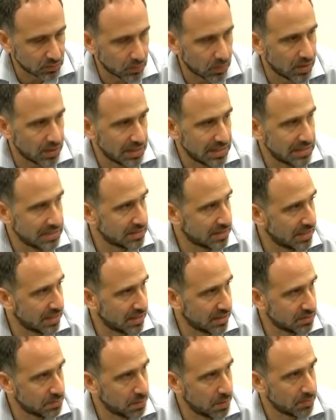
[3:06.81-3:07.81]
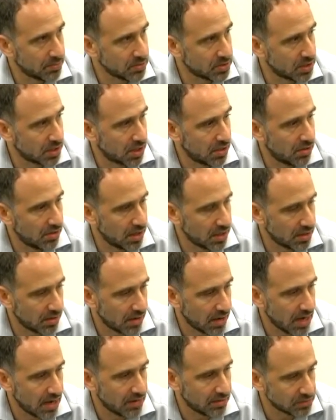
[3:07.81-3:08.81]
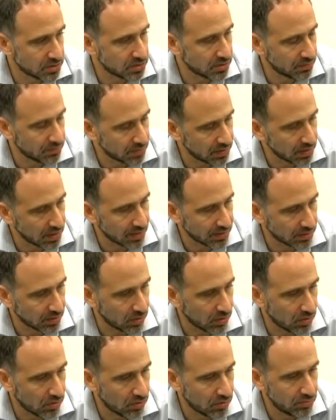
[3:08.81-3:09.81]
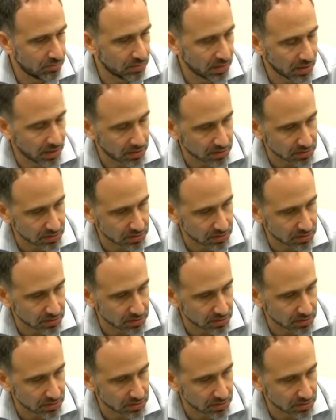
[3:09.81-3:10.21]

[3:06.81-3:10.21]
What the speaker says: One is it gives people security in their house. So if they like the home, they like